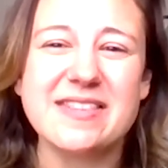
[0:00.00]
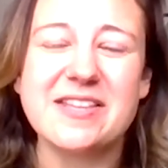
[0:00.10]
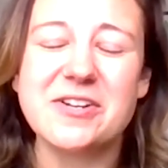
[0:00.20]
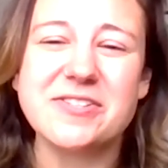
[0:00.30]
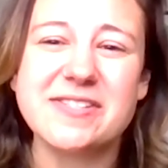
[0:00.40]

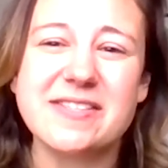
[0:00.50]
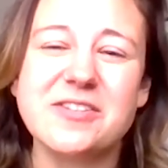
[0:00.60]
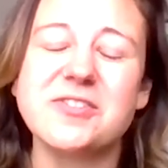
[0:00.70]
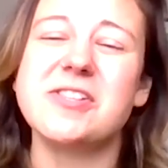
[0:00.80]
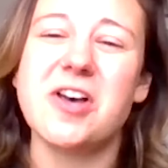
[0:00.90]
There's
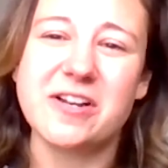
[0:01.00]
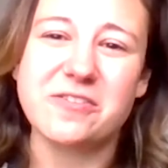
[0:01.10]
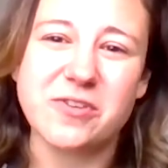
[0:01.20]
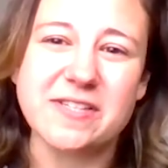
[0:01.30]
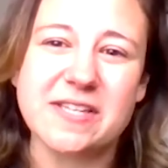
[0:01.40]
a lot
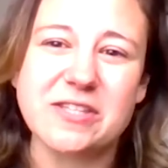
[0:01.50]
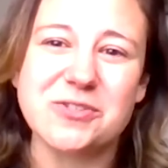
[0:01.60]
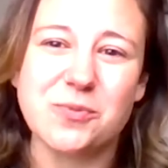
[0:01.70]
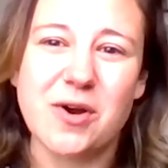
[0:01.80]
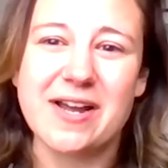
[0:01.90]
of
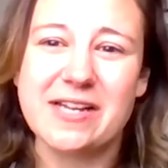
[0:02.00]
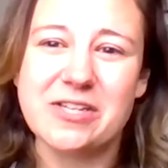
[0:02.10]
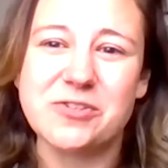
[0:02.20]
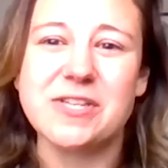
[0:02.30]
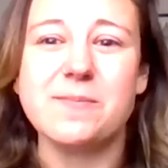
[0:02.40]
reasons why
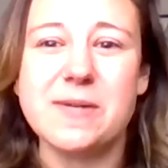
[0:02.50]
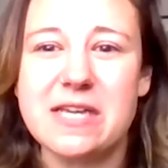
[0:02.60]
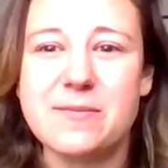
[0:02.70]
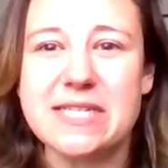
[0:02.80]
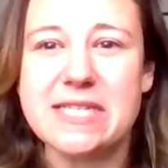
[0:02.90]
using
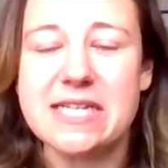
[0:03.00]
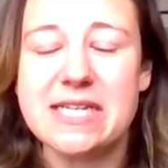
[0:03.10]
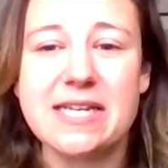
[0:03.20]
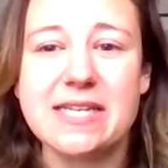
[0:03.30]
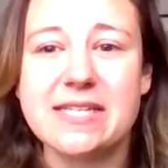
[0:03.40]

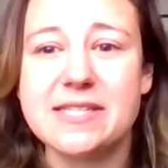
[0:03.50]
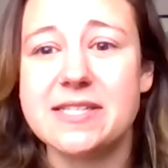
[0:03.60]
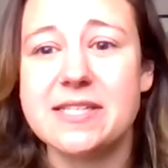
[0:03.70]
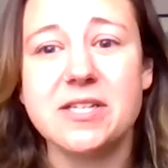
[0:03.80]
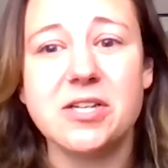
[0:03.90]
PEBT
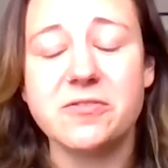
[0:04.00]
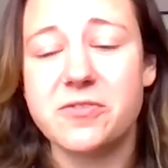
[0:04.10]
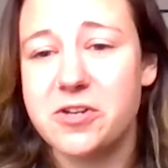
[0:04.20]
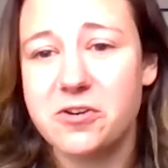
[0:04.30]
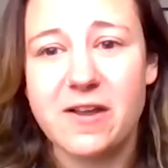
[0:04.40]
is good
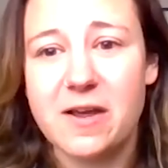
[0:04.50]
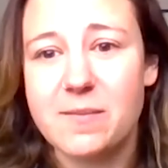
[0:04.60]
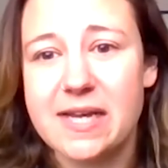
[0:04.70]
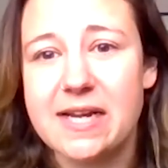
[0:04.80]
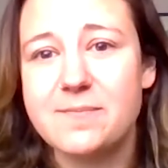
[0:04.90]
for your
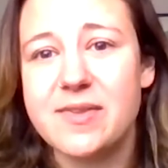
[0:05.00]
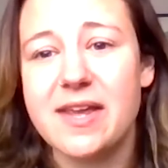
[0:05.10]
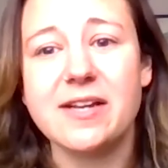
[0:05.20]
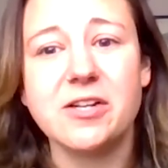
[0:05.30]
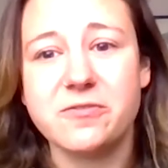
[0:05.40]
family
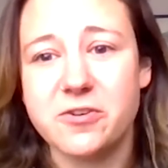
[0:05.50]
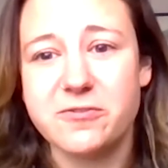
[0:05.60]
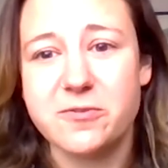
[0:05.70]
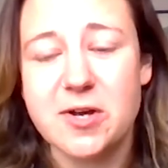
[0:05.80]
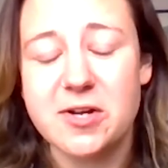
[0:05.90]
and good for
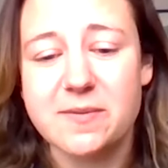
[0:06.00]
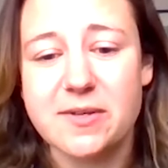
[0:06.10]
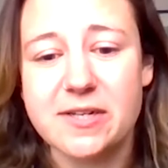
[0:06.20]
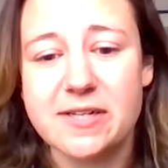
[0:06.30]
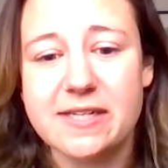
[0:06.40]
Vermont
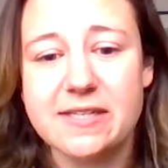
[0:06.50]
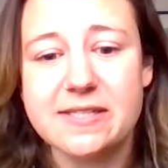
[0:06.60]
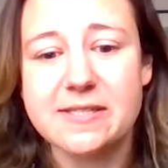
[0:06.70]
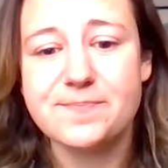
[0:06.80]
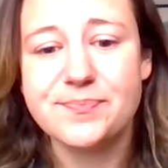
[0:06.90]

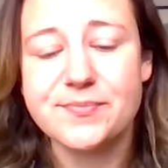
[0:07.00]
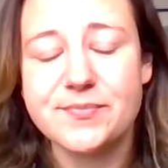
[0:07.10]
communities.